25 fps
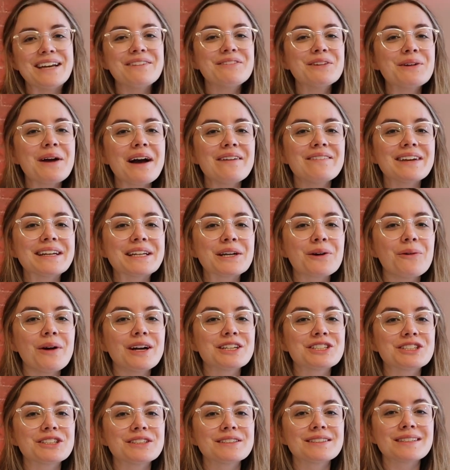If you have any
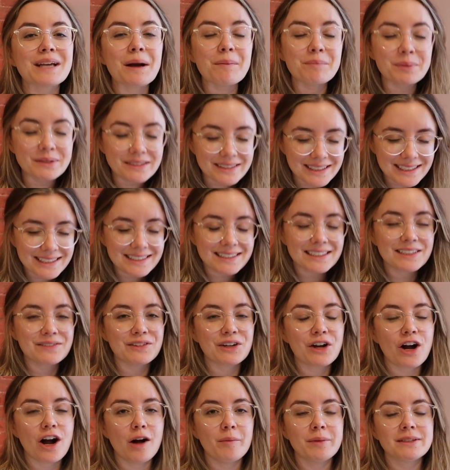questions, please leave a
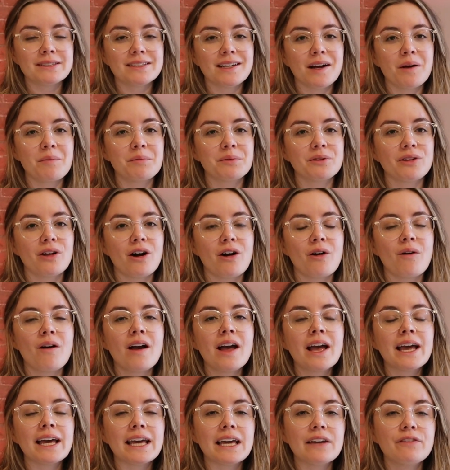comment down below.
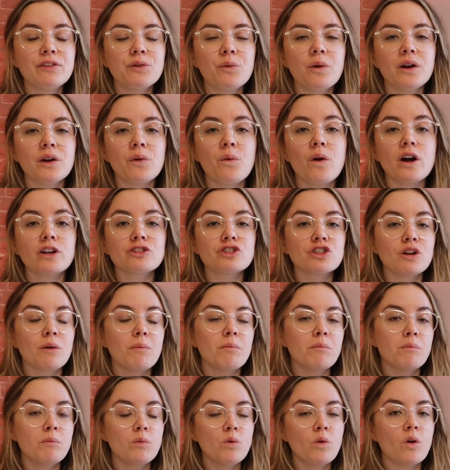If you want to watch
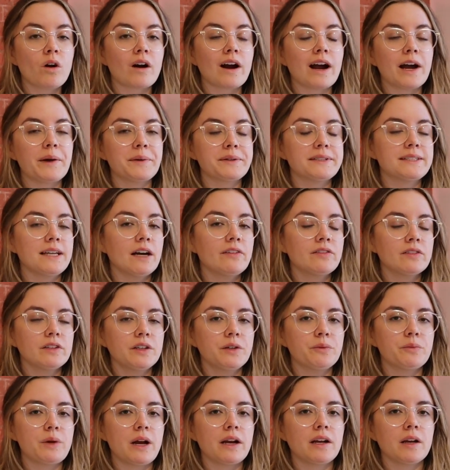more, I would
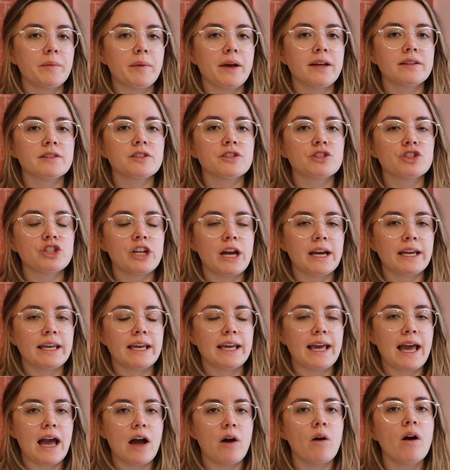definitely recommend
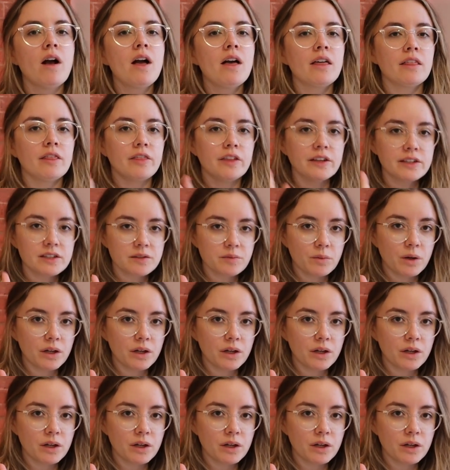checking out this